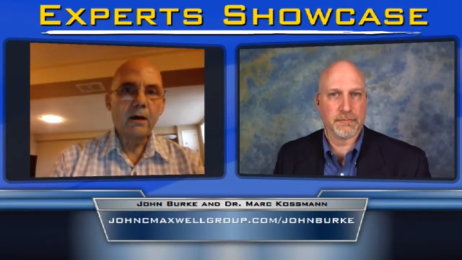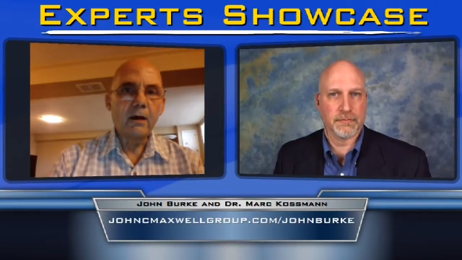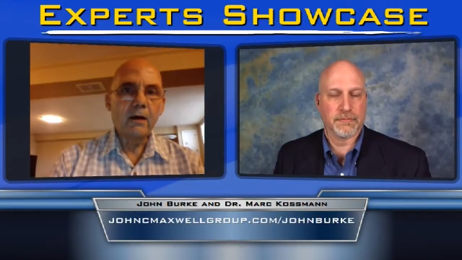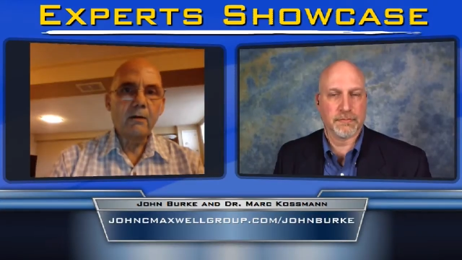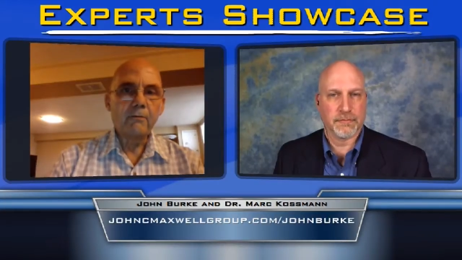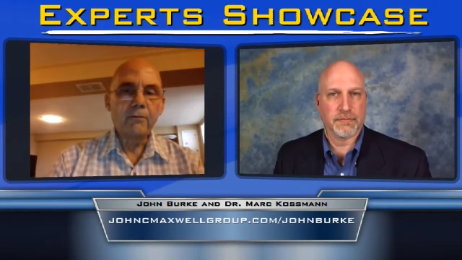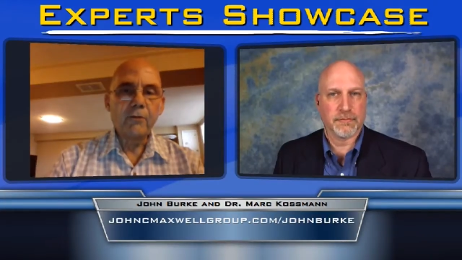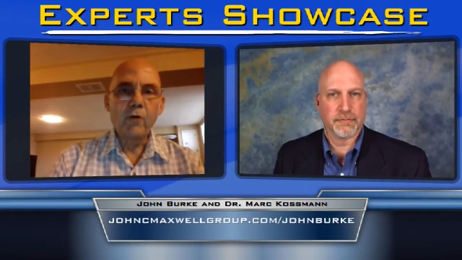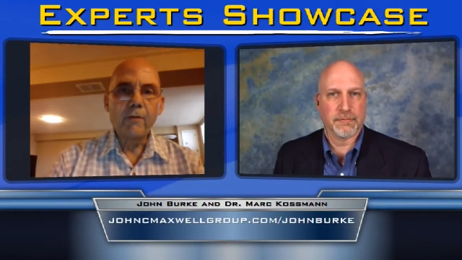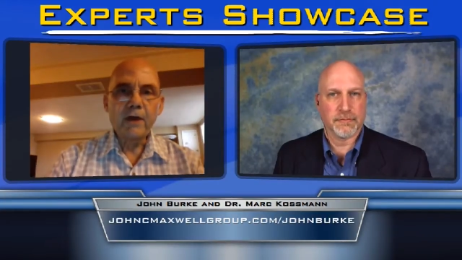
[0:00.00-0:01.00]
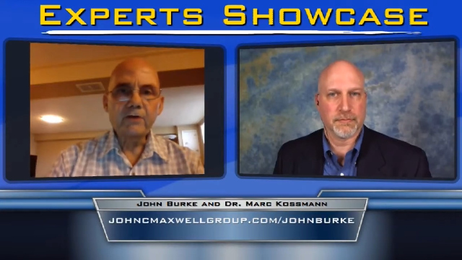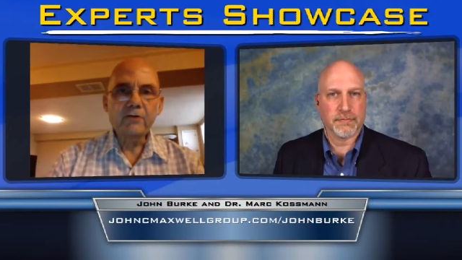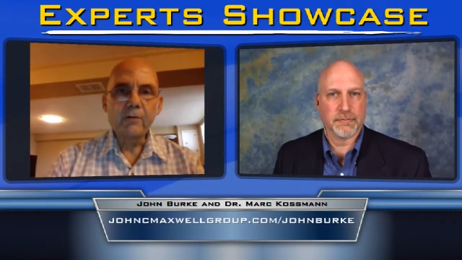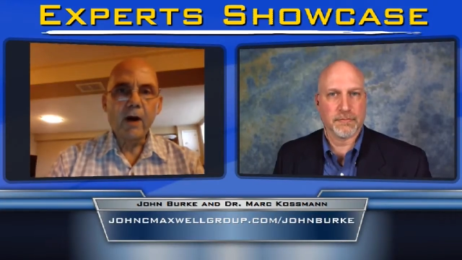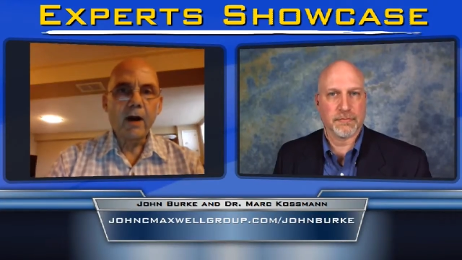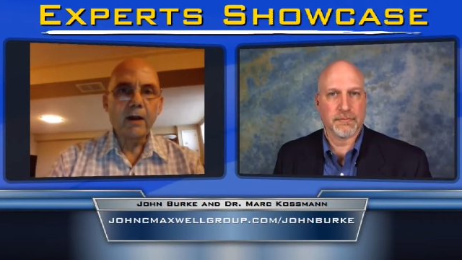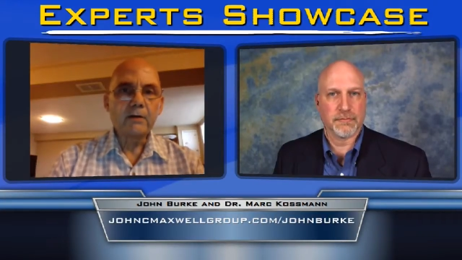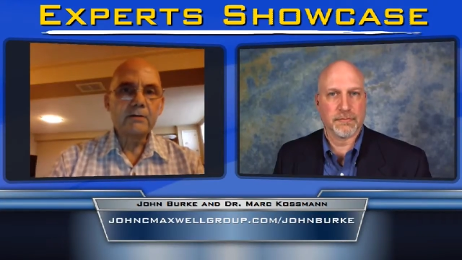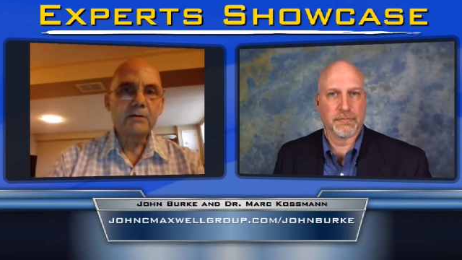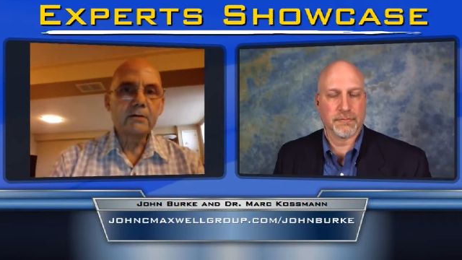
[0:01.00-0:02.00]
Speaker 1: um, doing
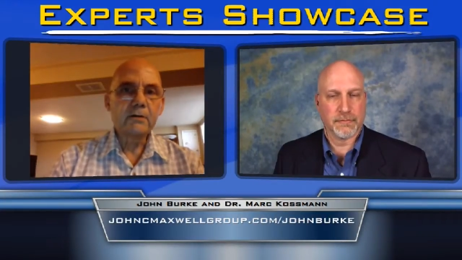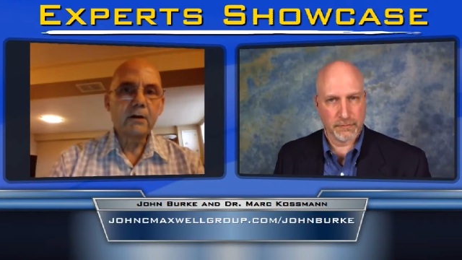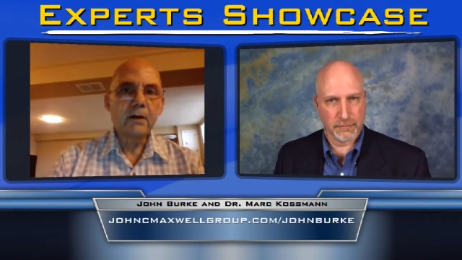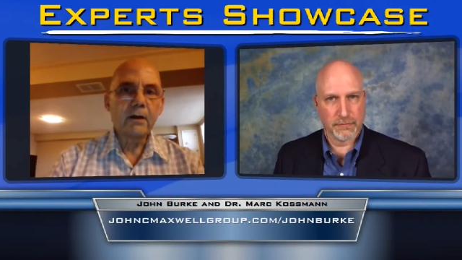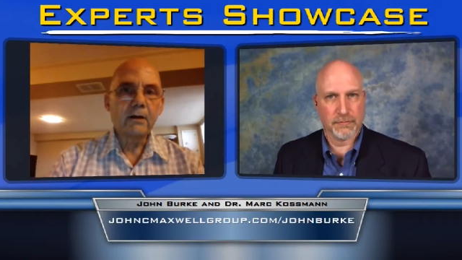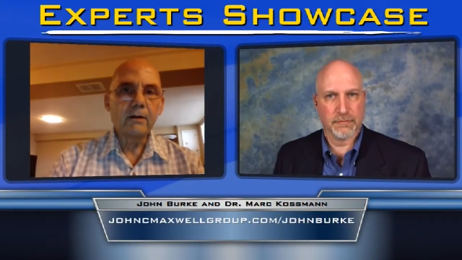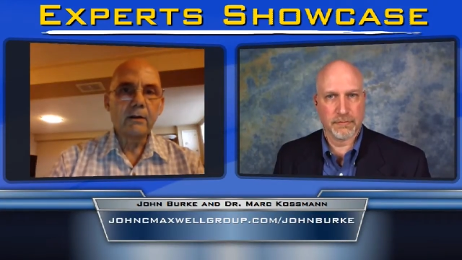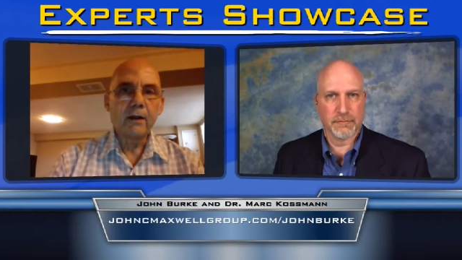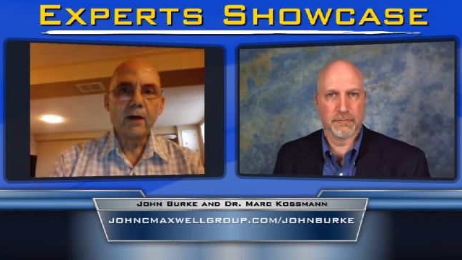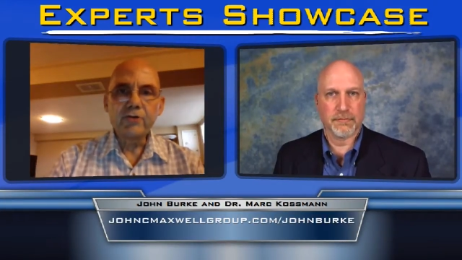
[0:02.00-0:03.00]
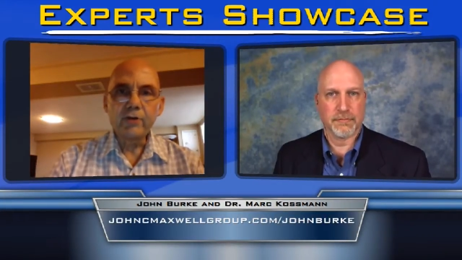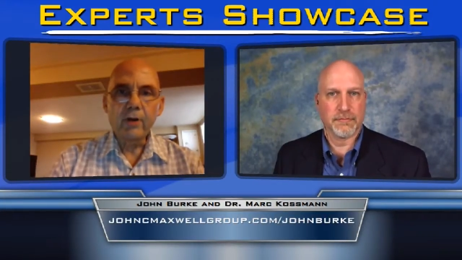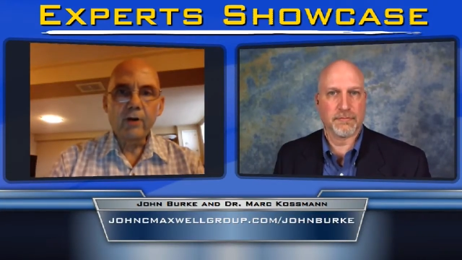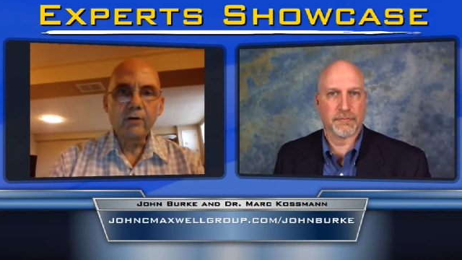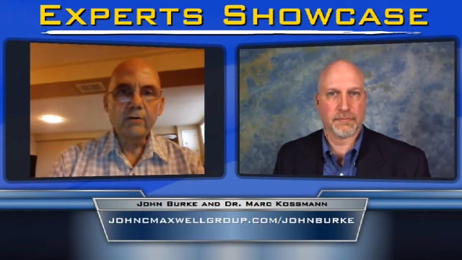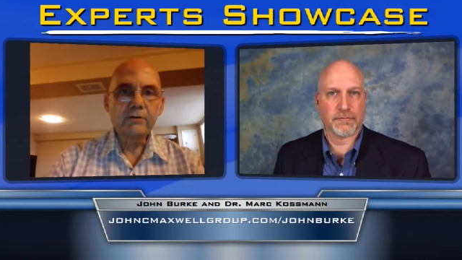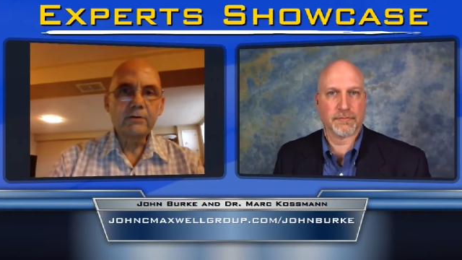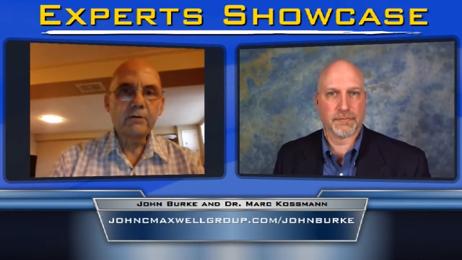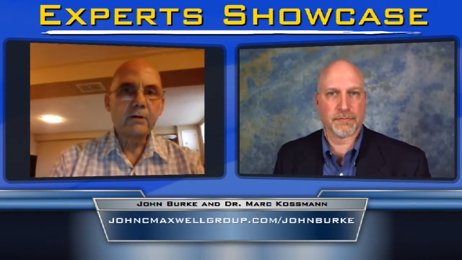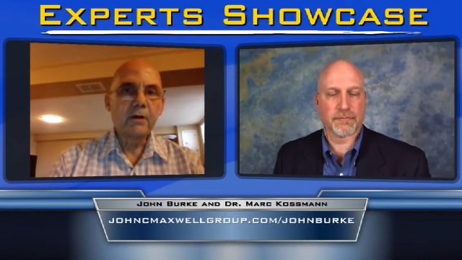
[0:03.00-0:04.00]
masterminds, mm-hmm. lunch and learns,
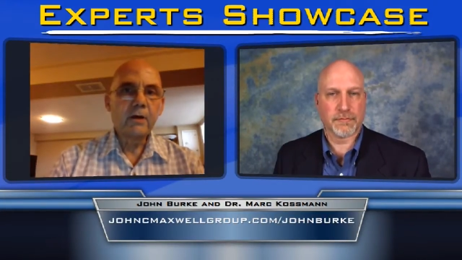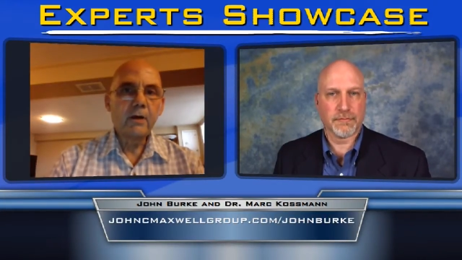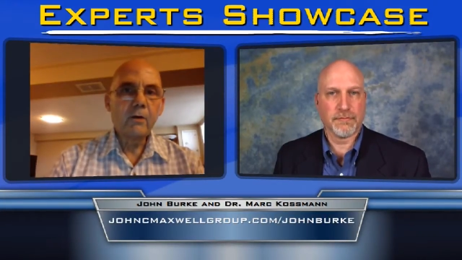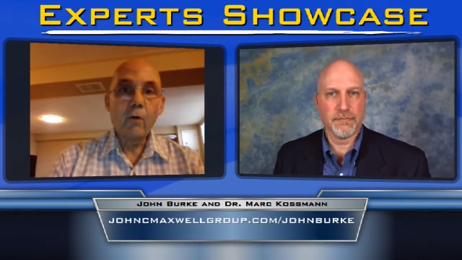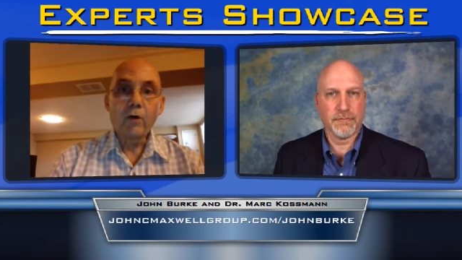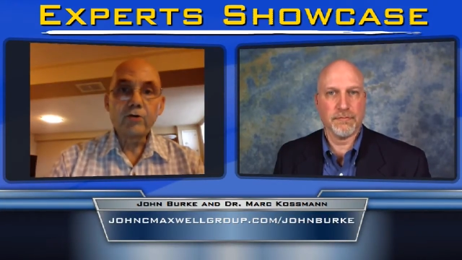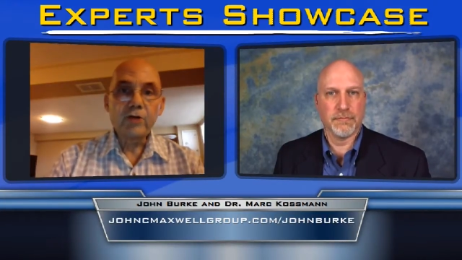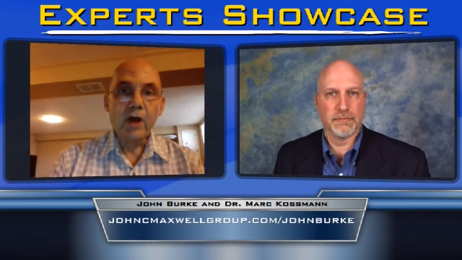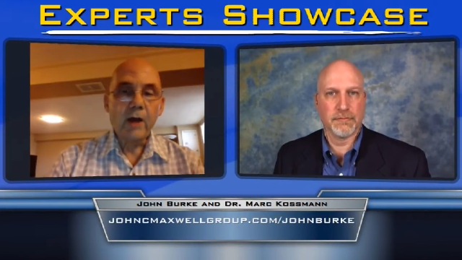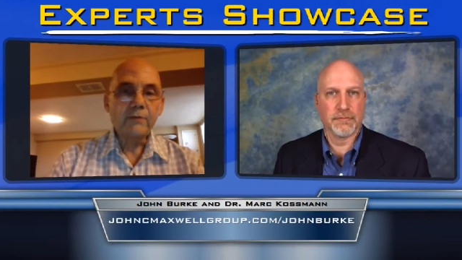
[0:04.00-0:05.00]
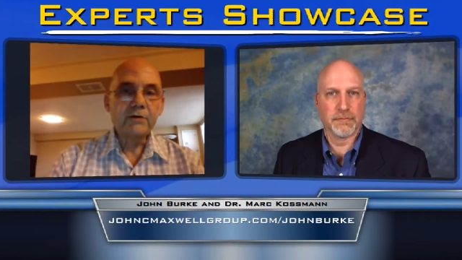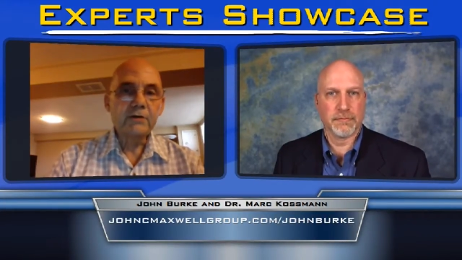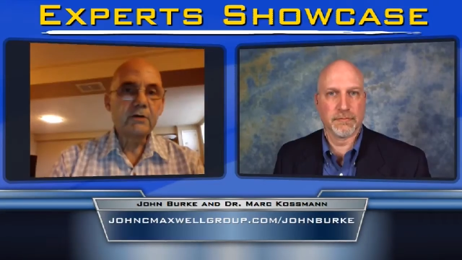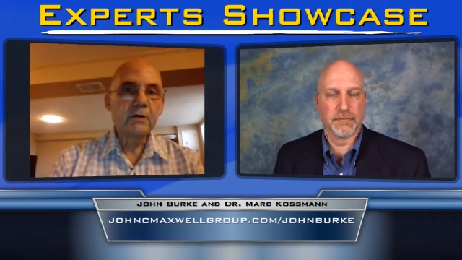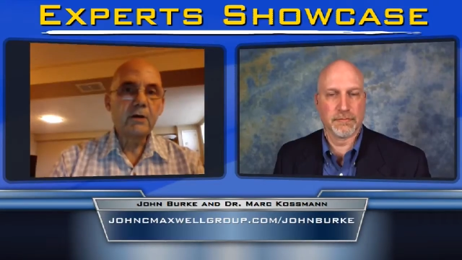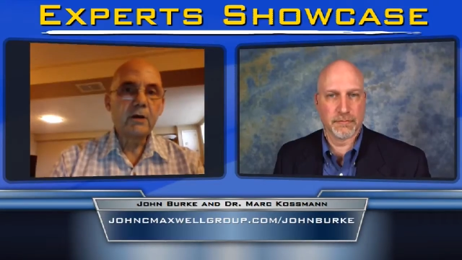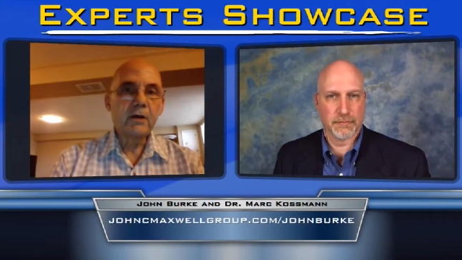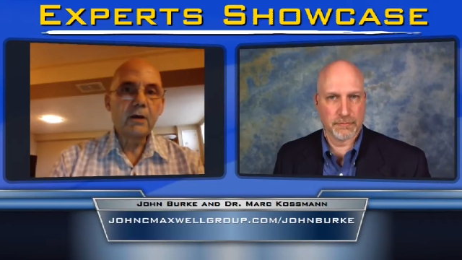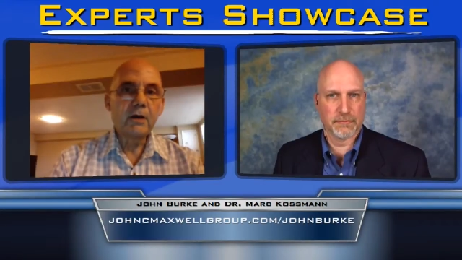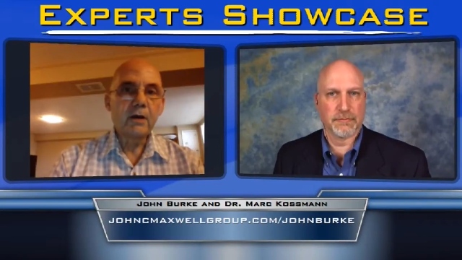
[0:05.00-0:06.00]
workshops.
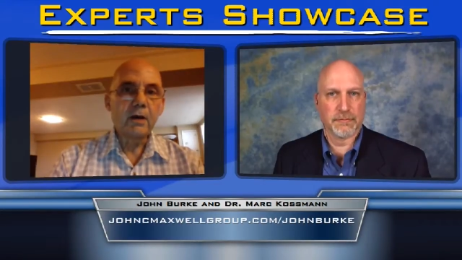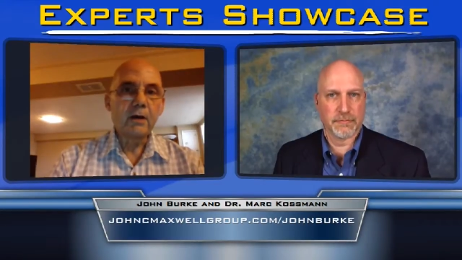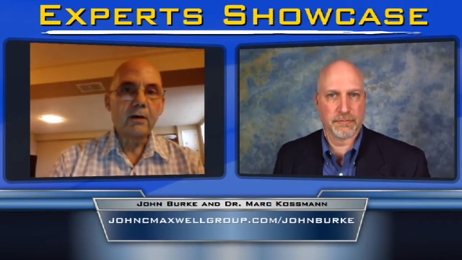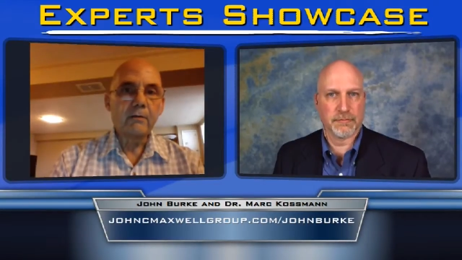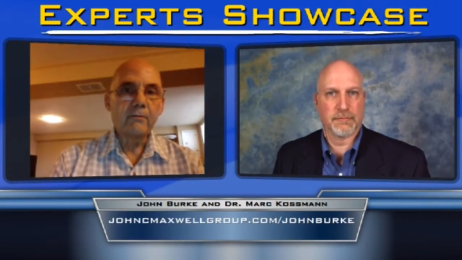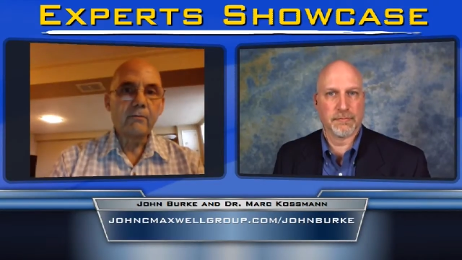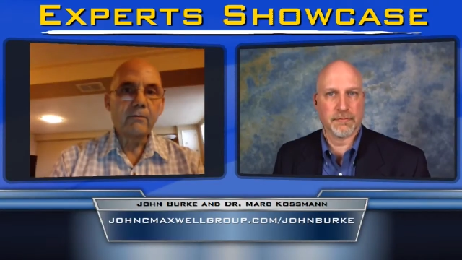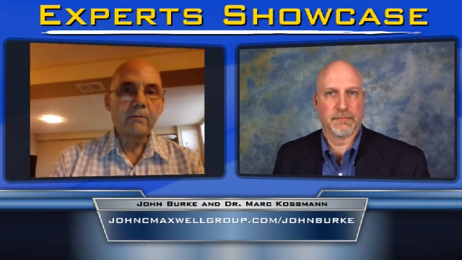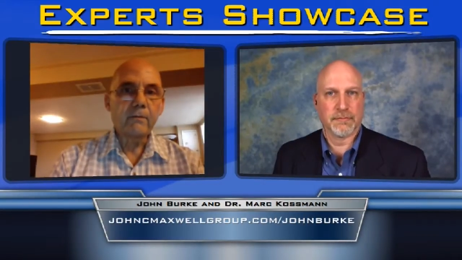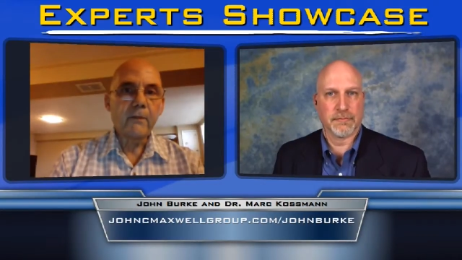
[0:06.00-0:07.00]
Um,